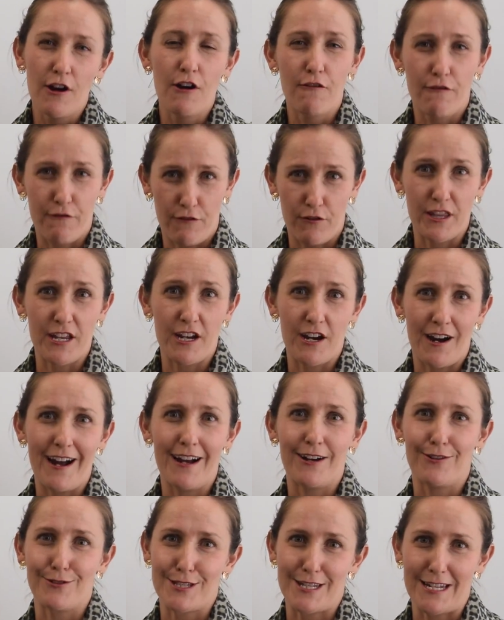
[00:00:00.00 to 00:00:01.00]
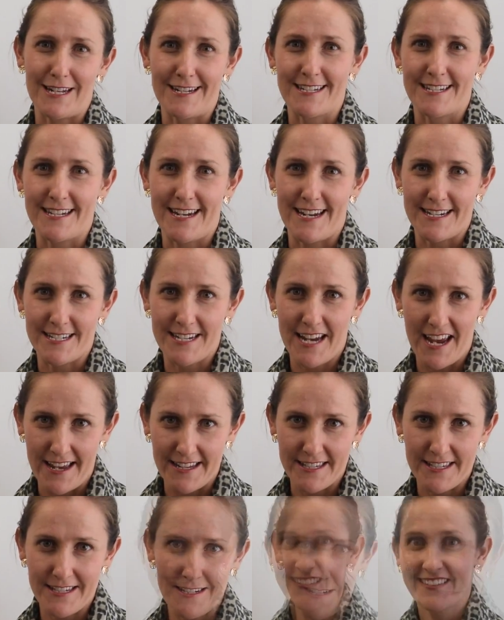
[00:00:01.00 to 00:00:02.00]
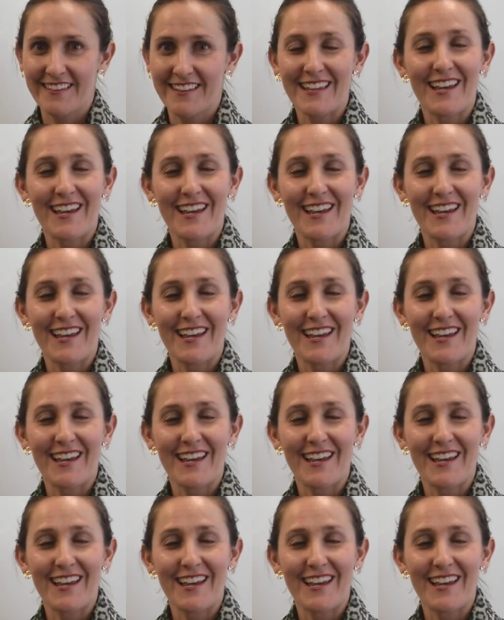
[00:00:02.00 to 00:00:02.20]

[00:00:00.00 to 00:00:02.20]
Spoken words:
for the IELTS listening test.